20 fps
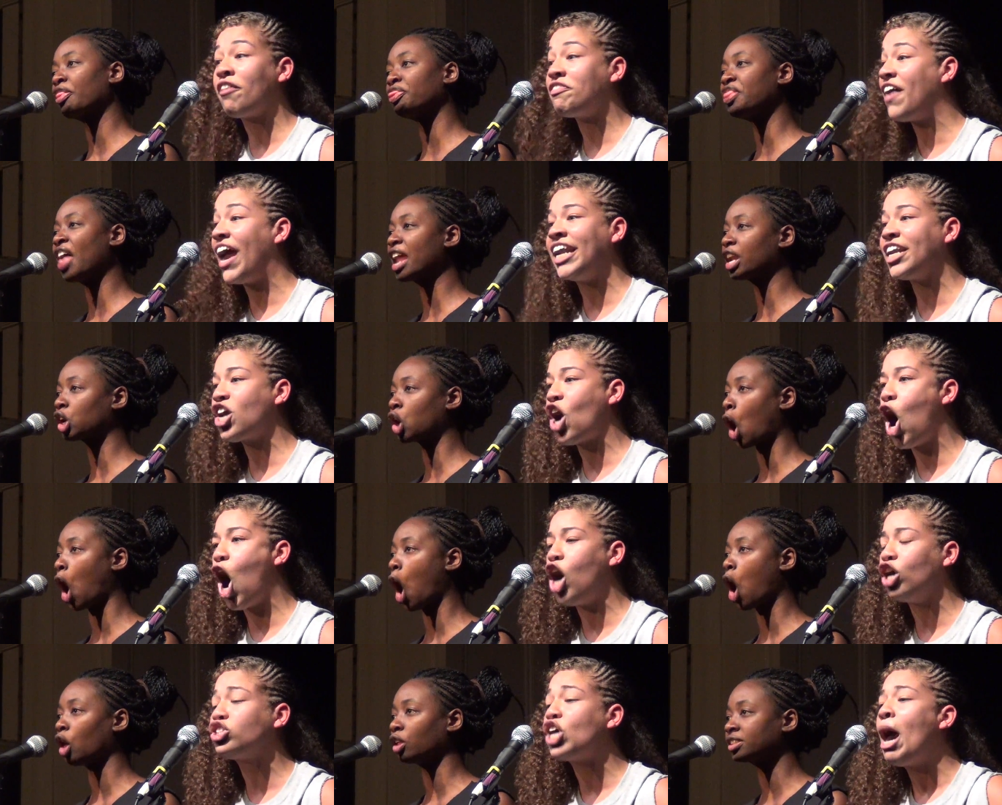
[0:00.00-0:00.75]
Speaker 1: are then
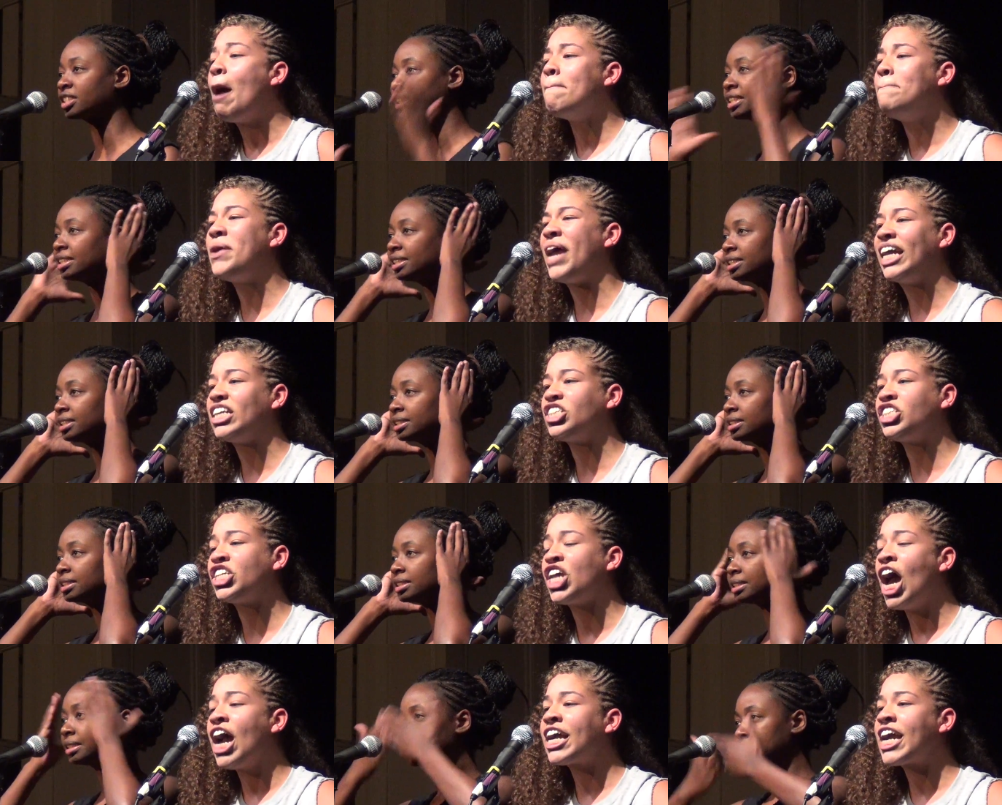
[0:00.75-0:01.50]
called
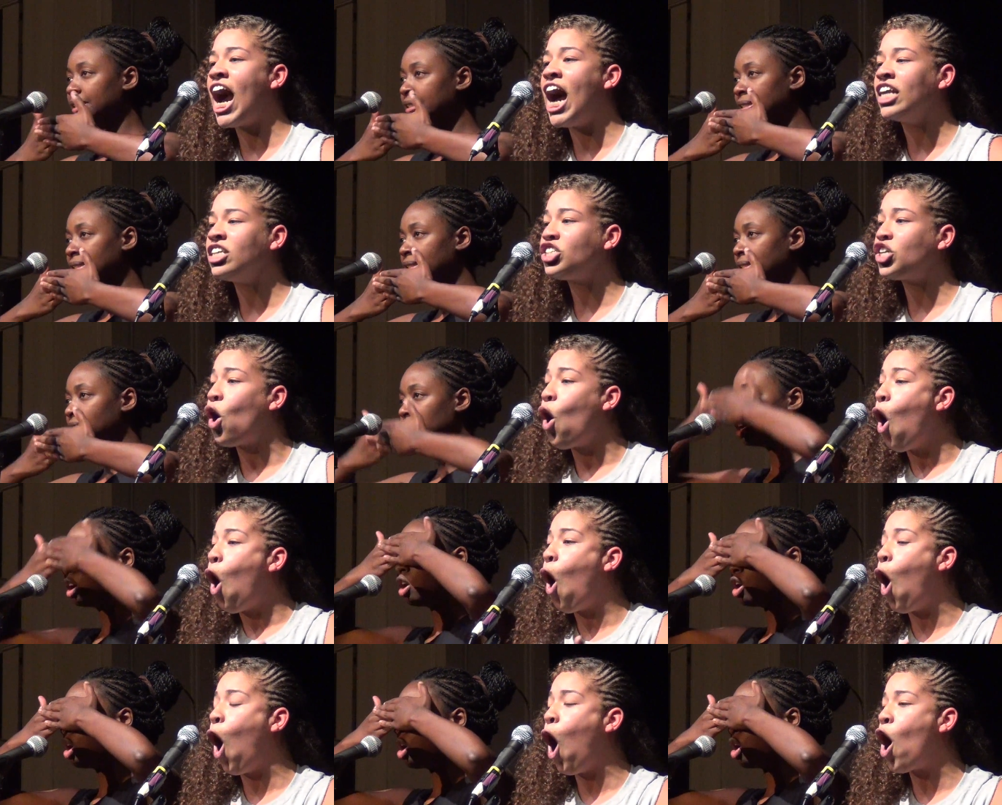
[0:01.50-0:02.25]
bitch, cunt,
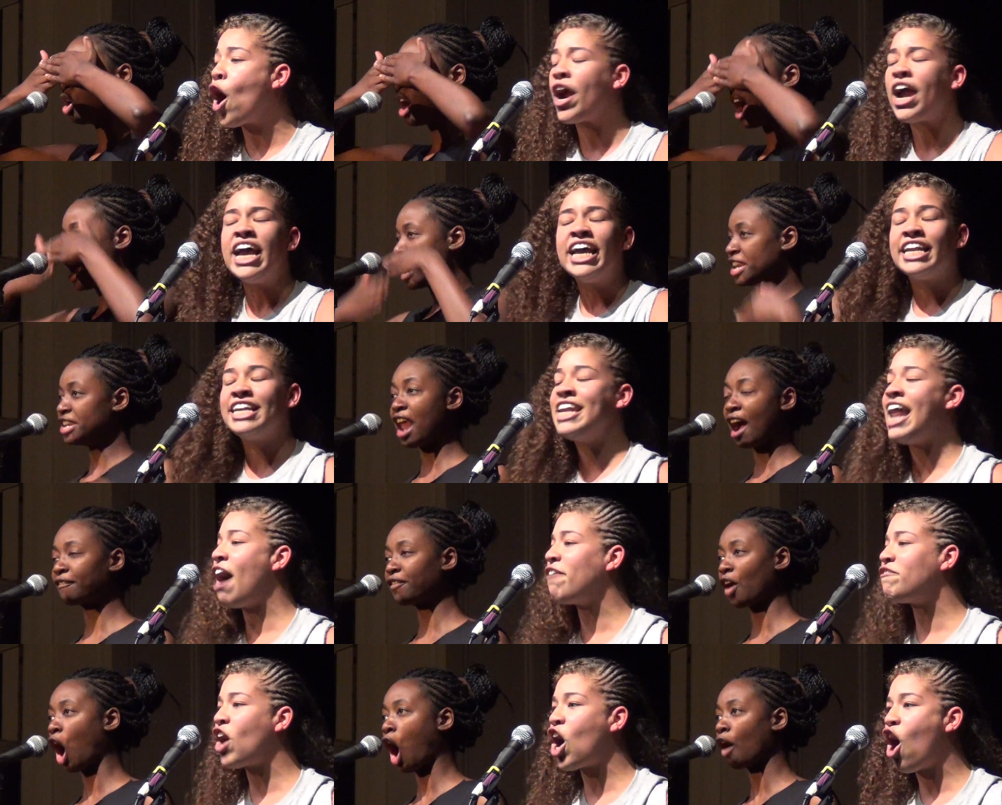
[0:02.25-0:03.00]
whore,
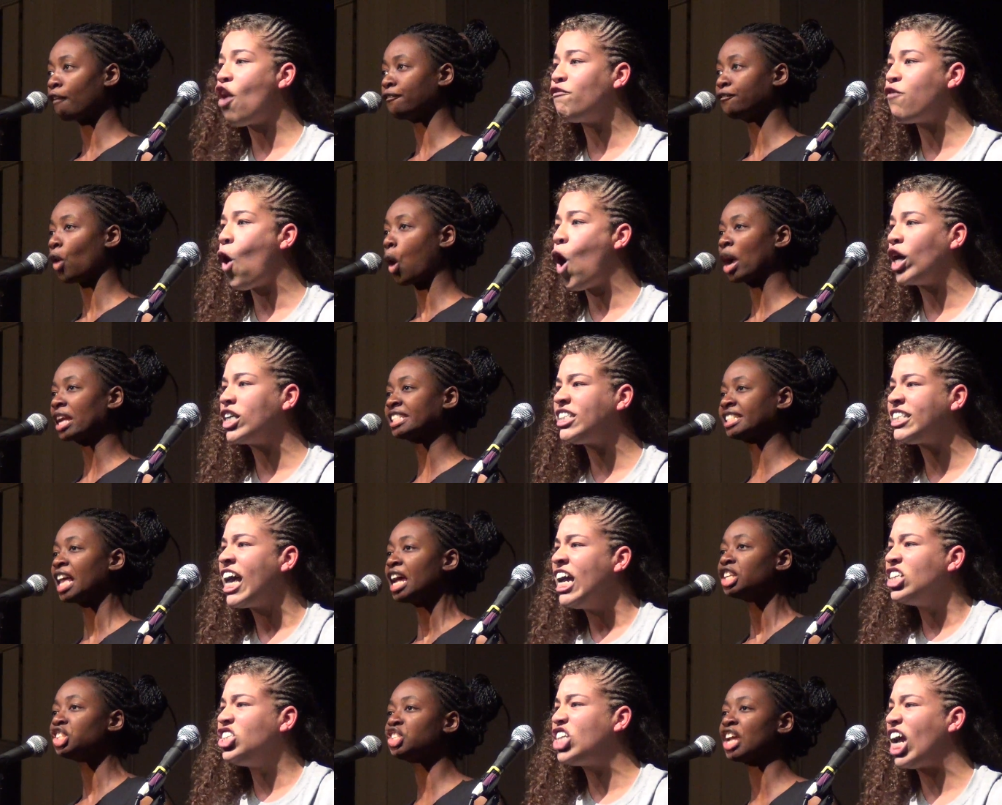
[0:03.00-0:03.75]
never a
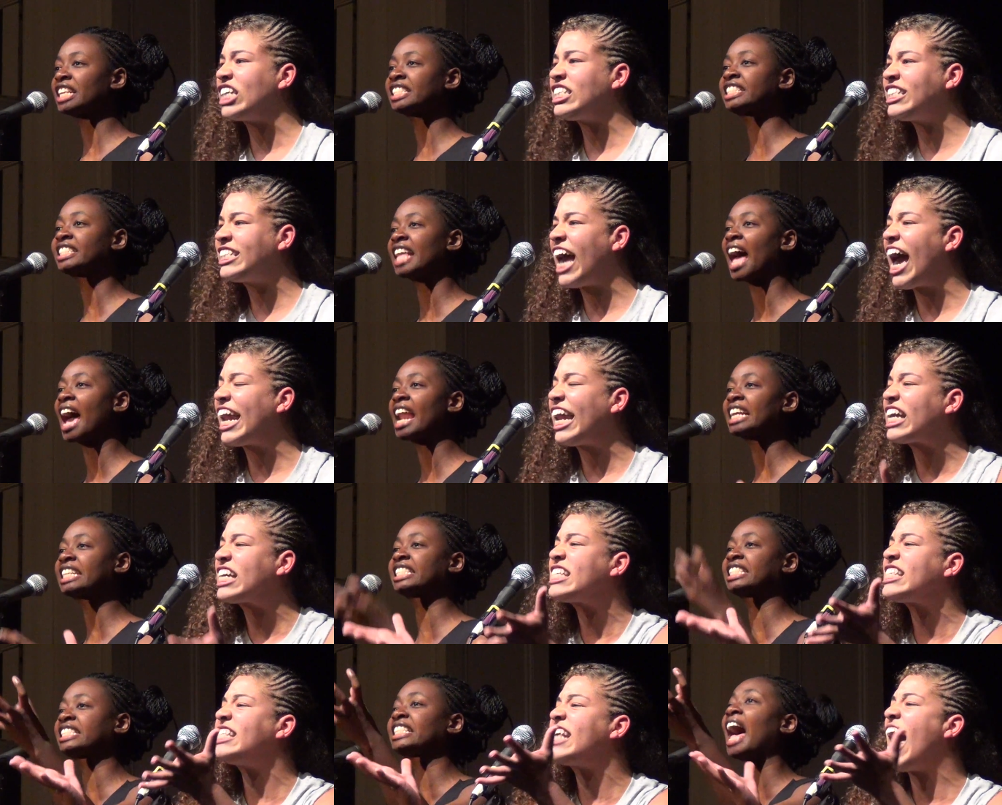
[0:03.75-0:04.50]
voice, just
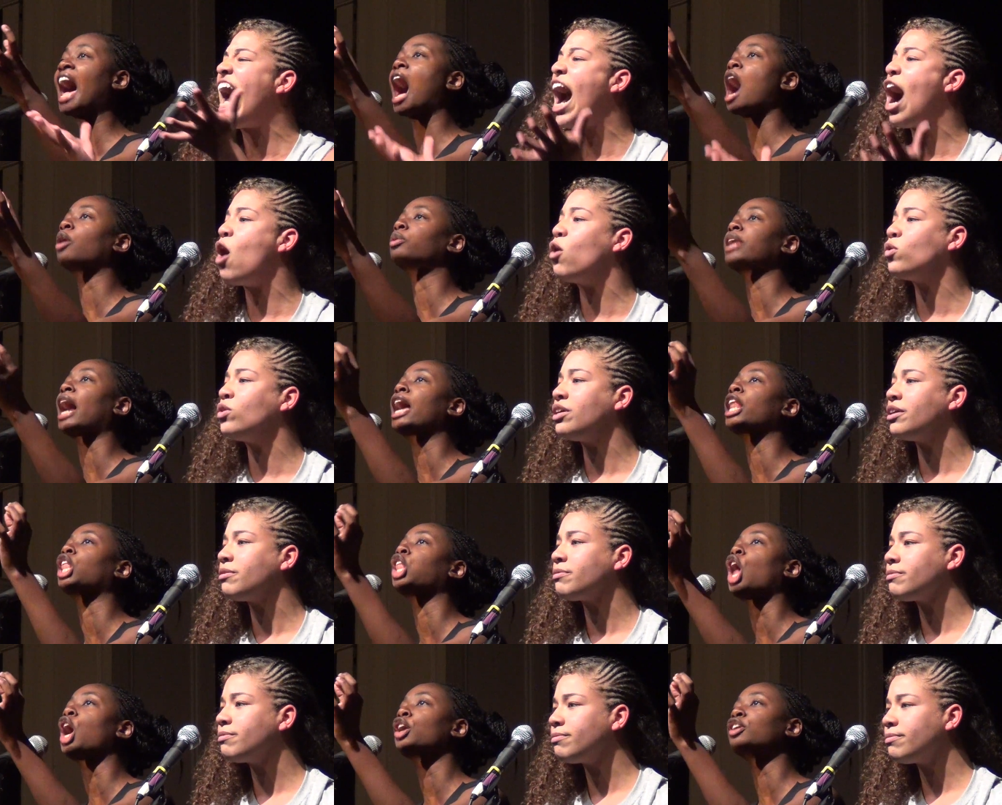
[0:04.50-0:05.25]
static sound.
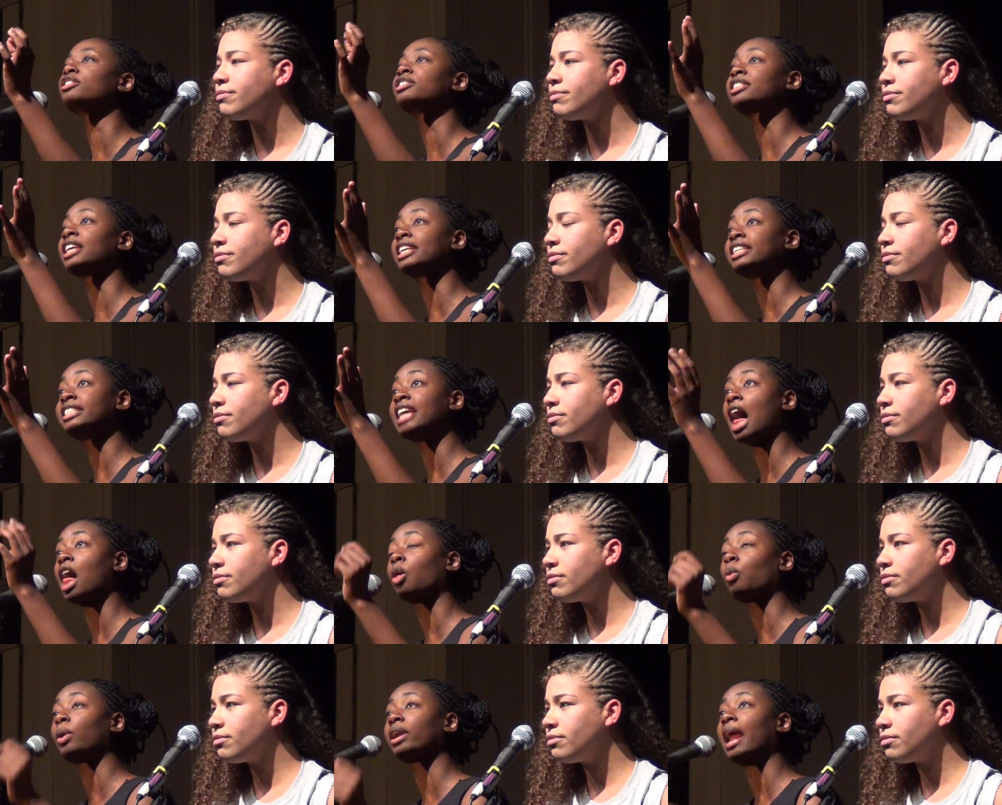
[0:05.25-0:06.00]
I learned to
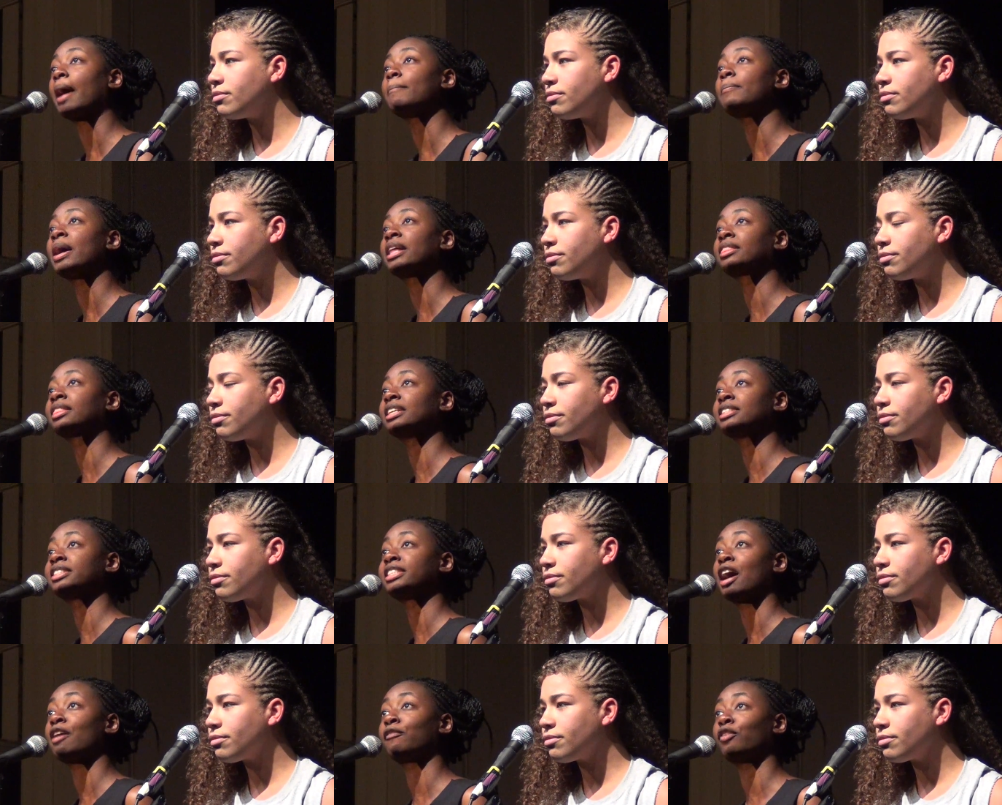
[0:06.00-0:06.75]
yell when I met the
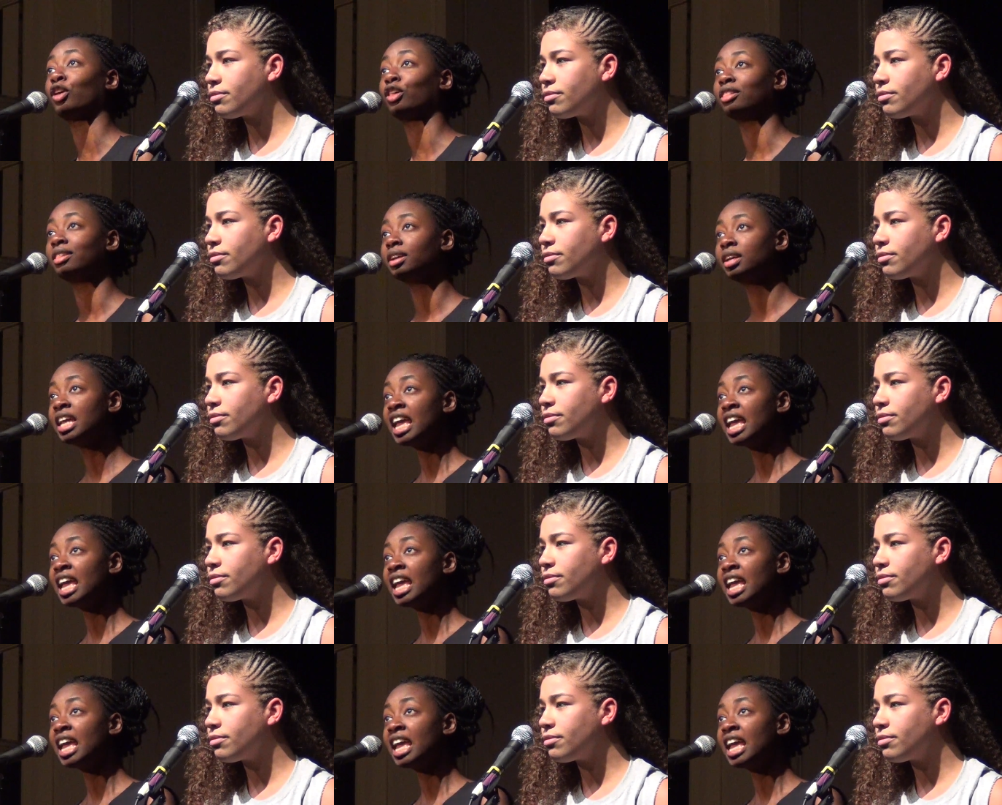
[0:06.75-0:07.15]
devil.